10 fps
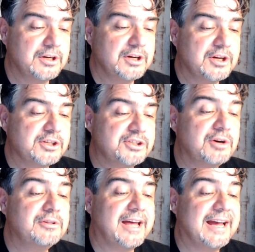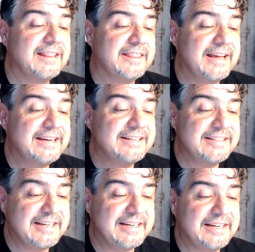so that they
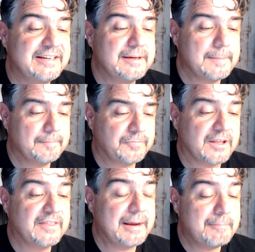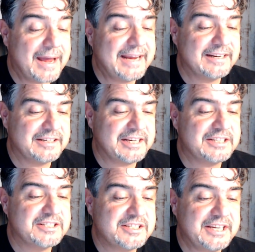may indeed
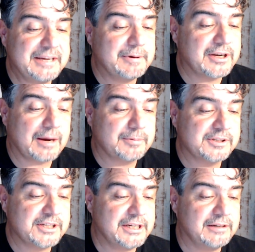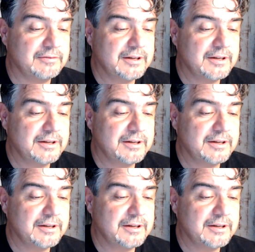see but not perceive.